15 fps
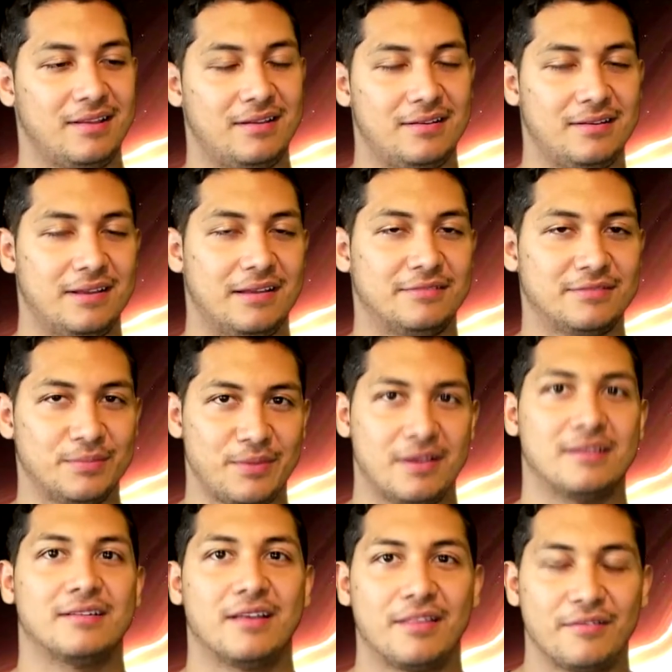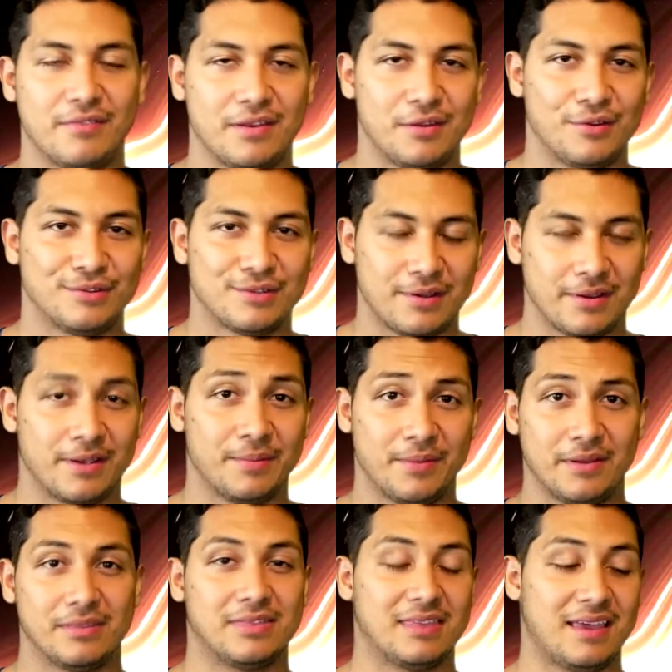I'll have to make another video talking
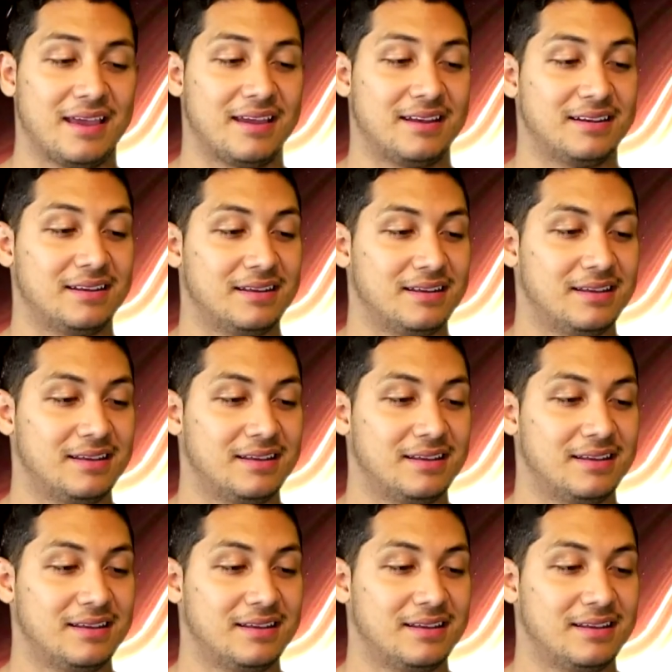about that,